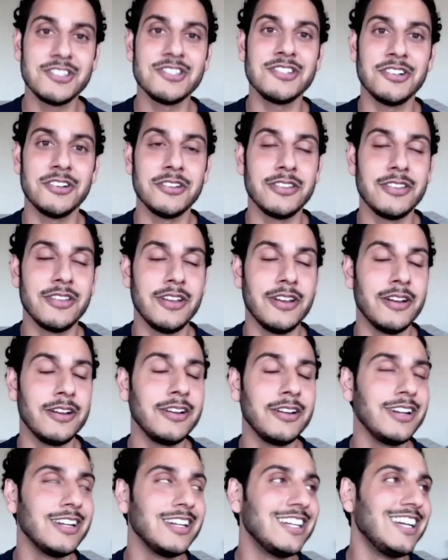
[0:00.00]
start
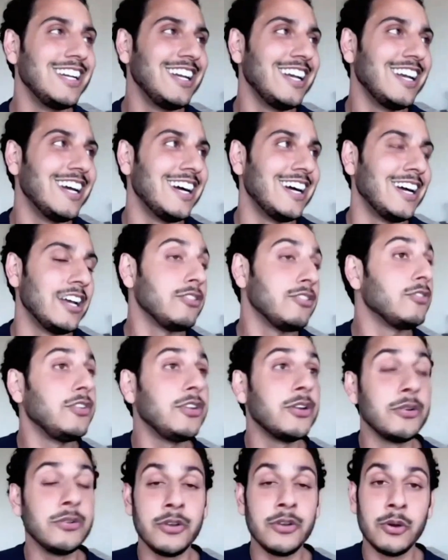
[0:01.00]
there. So if you
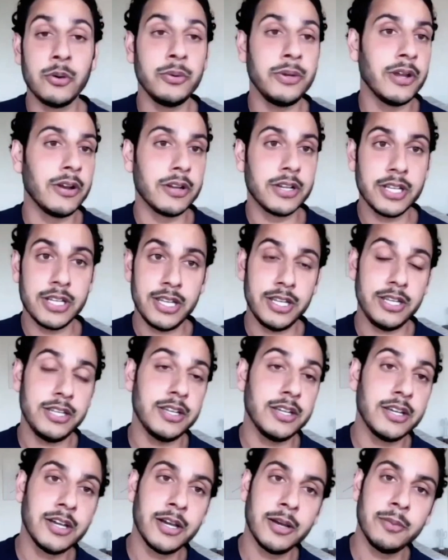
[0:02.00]
don't know, we are a
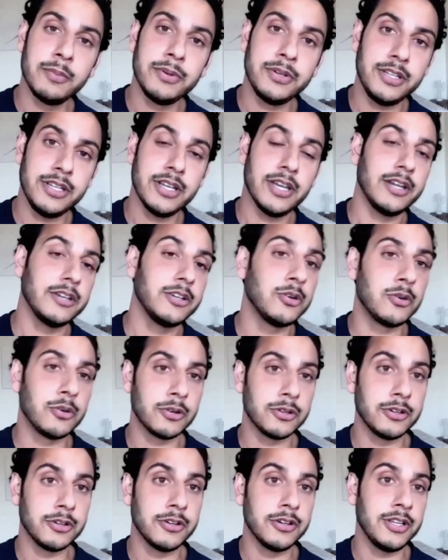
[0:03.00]
Canadian company
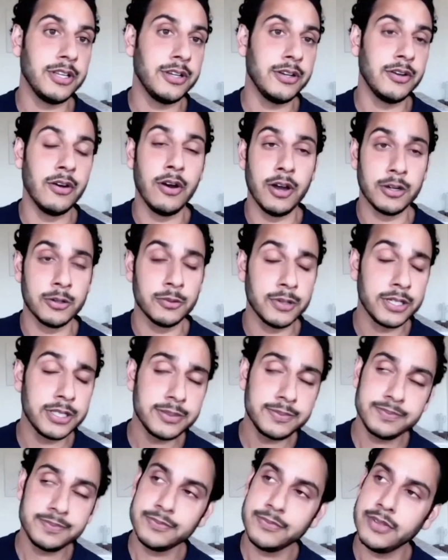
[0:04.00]
headquartered in Ottawa,
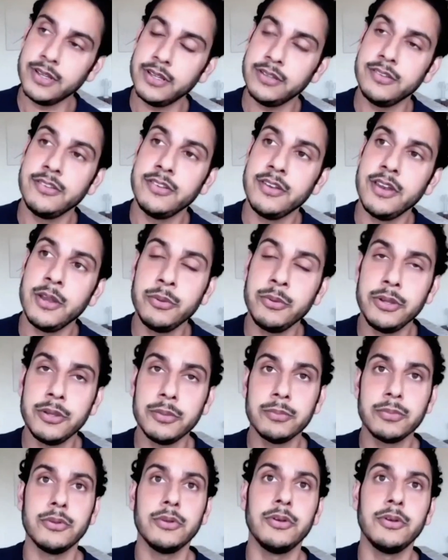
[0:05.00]
and today we have